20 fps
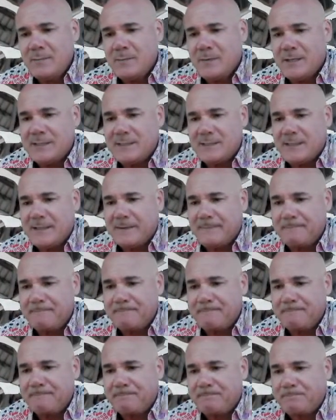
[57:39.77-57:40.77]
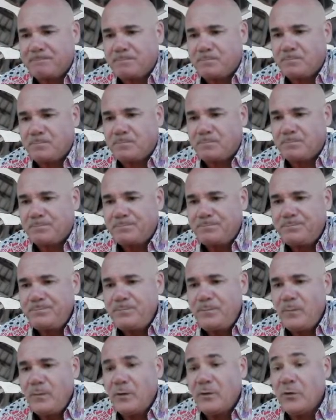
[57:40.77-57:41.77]
awesome. But
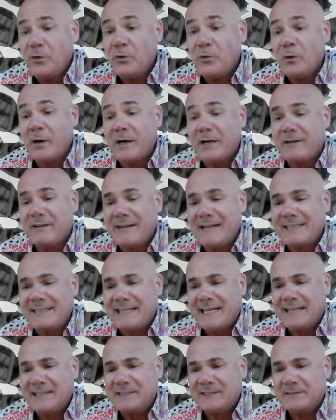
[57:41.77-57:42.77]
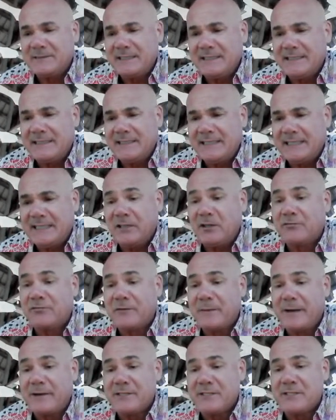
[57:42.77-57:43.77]
you are correct, Daniel. Indeed. Hello
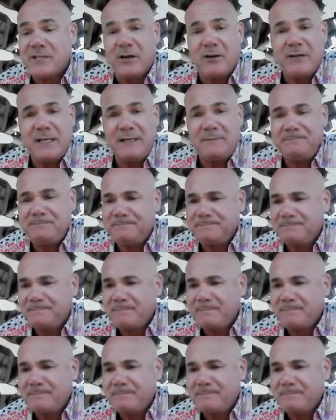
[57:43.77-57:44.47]
from Arizona.